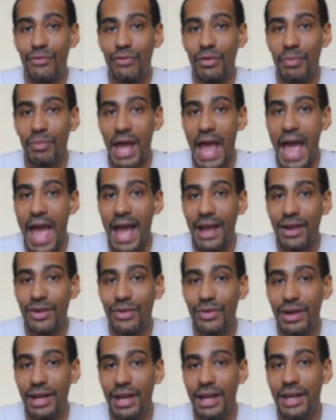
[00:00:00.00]
from a
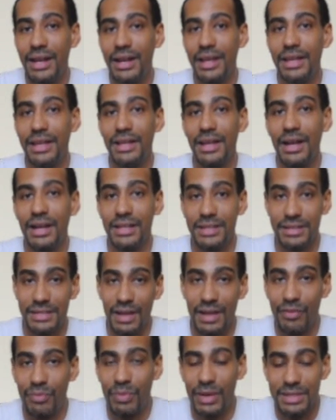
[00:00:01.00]
hacker at
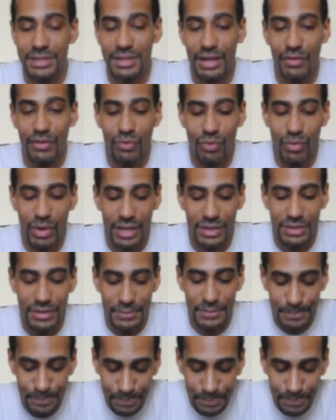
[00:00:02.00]
South by Southwest